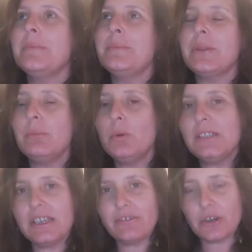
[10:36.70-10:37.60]
the more
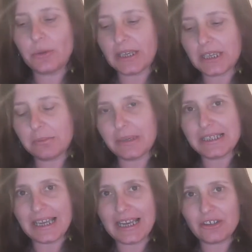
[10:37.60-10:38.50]
difficult it can be
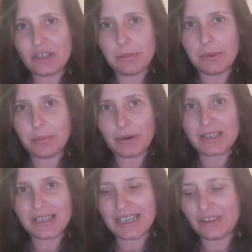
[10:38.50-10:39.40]
to actually be
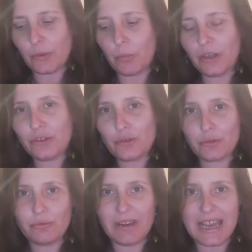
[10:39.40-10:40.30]
present in the one
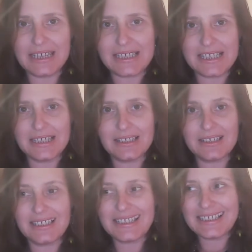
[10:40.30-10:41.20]
true reality
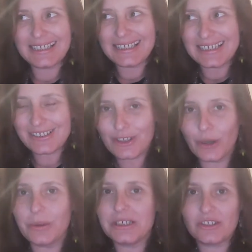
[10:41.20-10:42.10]
that is
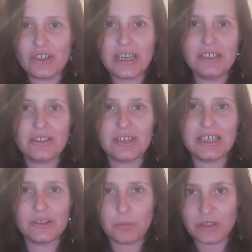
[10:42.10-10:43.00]
going to change
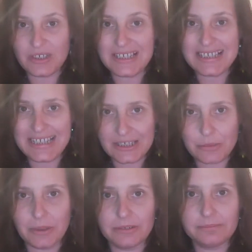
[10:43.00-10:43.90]
things, which is
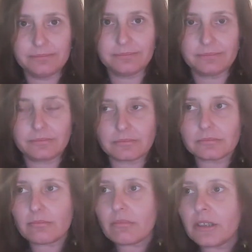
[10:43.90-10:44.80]
this one.
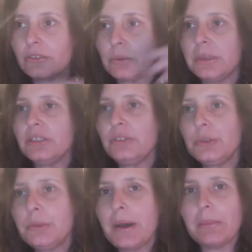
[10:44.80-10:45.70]
So we can
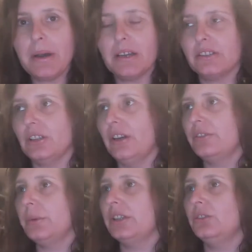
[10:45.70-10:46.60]
talk about past
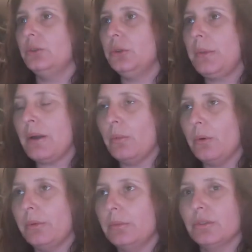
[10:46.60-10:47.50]
lives, we can talk about
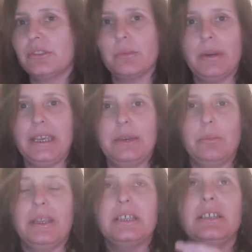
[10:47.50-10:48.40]
what we want to bring
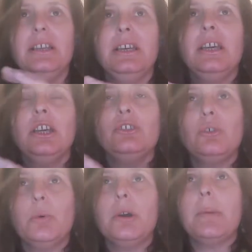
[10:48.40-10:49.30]
in, we can
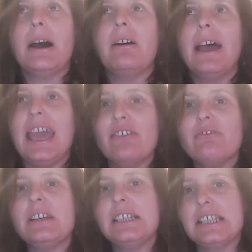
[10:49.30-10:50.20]
talk about
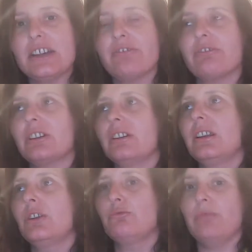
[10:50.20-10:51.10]
every different
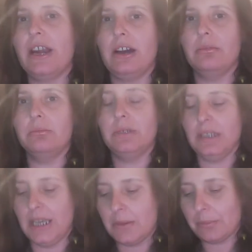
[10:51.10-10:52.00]
realm.
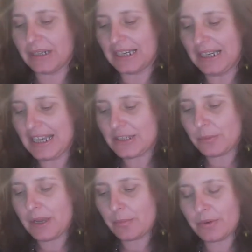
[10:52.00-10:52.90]
But
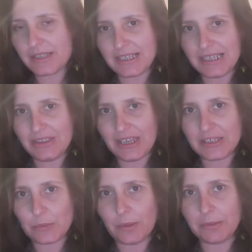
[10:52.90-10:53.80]
unless we are present in
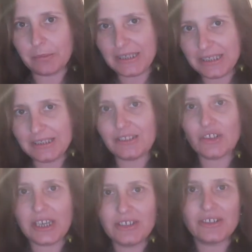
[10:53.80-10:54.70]
this one, making the
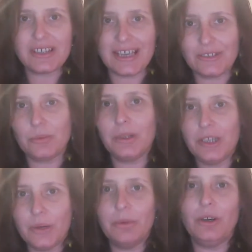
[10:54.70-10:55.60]
changes as we
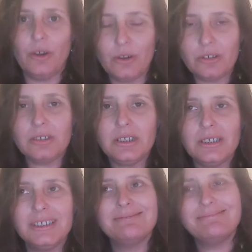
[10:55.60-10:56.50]
go along,
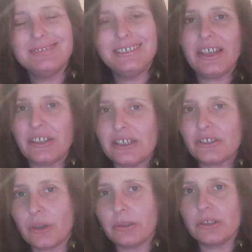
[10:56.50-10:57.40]
nothing
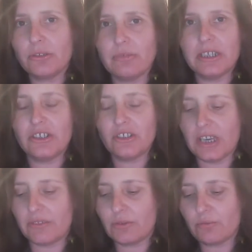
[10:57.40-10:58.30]
is going to really
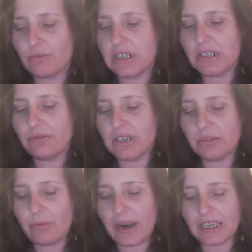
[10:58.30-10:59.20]
shift. Really,
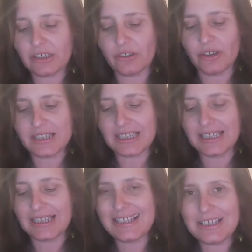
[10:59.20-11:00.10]
really
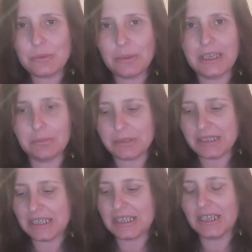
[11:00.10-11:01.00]
recognizing this week in
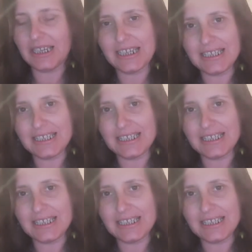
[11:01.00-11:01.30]
particular, it